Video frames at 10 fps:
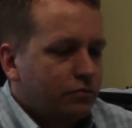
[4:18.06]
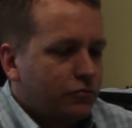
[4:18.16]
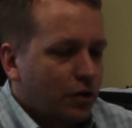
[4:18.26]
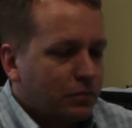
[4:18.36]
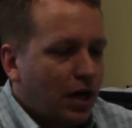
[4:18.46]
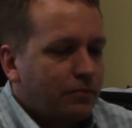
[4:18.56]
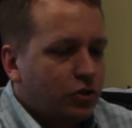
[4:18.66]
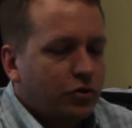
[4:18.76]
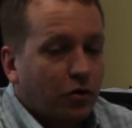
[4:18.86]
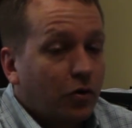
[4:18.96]
Sometimes
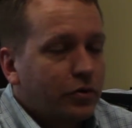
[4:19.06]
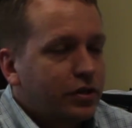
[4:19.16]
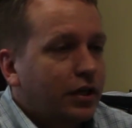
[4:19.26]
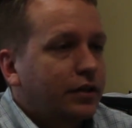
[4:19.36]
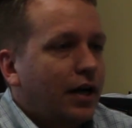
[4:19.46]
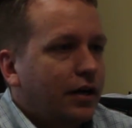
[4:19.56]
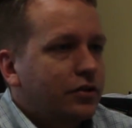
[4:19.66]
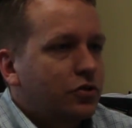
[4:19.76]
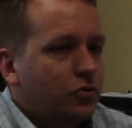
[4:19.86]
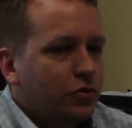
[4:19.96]
you don't always get that
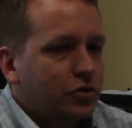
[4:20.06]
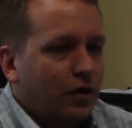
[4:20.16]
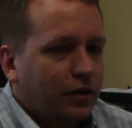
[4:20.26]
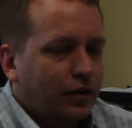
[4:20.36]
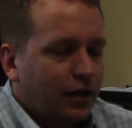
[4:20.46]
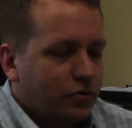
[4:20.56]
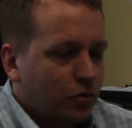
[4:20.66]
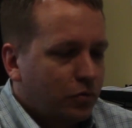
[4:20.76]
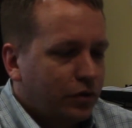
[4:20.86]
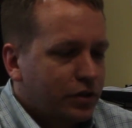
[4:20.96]
at school, so I think that's
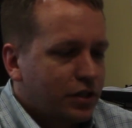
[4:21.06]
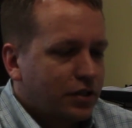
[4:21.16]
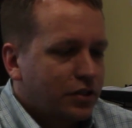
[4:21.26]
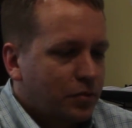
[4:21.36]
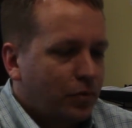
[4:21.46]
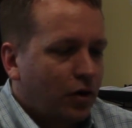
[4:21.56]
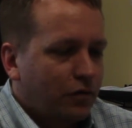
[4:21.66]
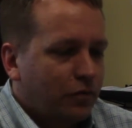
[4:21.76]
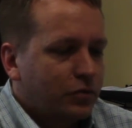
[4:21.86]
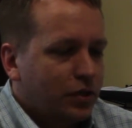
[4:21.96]
what really sets us
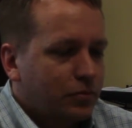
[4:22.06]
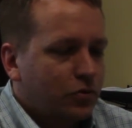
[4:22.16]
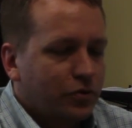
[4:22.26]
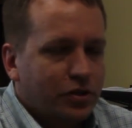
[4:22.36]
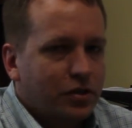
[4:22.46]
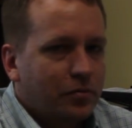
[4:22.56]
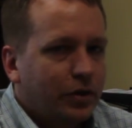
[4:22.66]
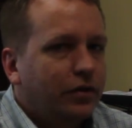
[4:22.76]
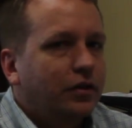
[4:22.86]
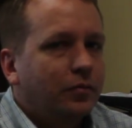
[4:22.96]
apart from some schools, is the
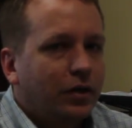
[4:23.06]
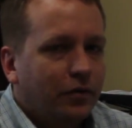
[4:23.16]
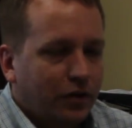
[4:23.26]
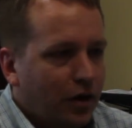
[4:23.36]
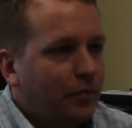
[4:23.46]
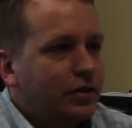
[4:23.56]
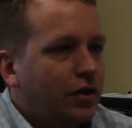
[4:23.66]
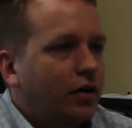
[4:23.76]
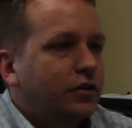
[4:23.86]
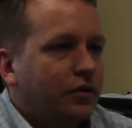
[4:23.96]
ability to be able to come and
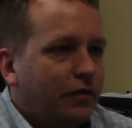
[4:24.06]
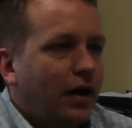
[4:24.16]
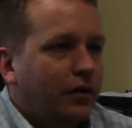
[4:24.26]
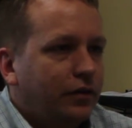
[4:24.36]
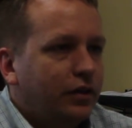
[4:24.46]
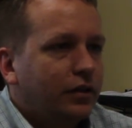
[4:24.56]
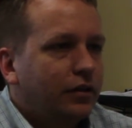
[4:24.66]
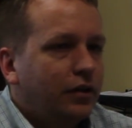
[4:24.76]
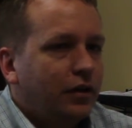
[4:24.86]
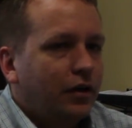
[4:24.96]
talk to the faculty,
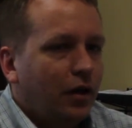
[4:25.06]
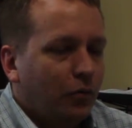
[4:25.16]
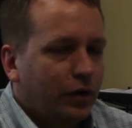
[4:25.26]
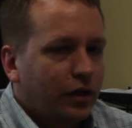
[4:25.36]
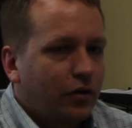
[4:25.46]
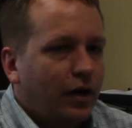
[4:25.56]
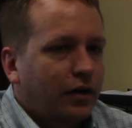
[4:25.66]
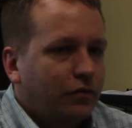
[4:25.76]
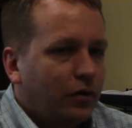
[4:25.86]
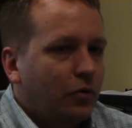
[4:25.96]
and we
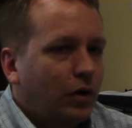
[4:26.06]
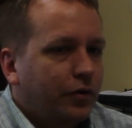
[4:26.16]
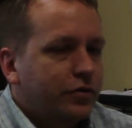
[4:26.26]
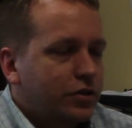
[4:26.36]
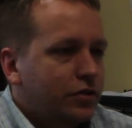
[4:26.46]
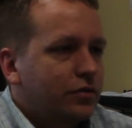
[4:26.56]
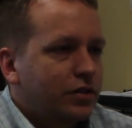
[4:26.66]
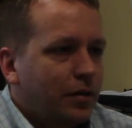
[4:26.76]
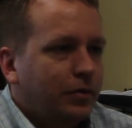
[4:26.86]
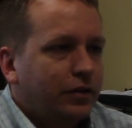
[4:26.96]
interact very well with the
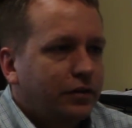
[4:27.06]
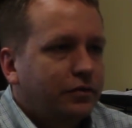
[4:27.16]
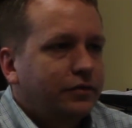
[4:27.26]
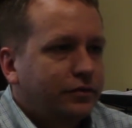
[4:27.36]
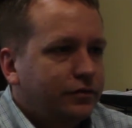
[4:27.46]
students, I believe.